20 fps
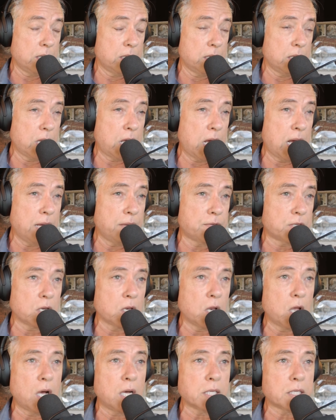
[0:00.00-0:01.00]
lives
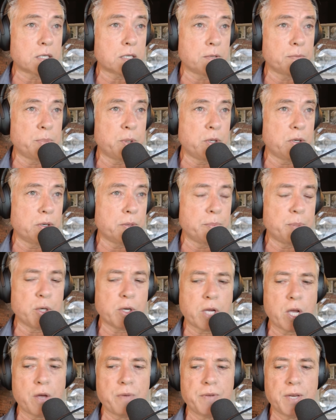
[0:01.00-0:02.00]
lost per
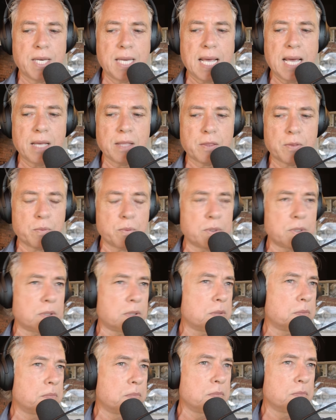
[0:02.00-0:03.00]
COVID death
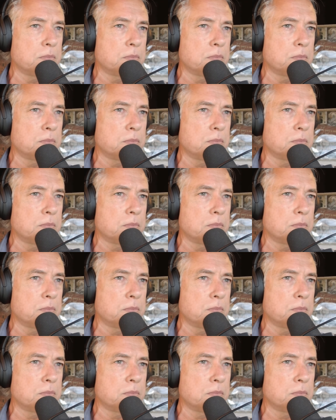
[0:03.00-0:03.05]
was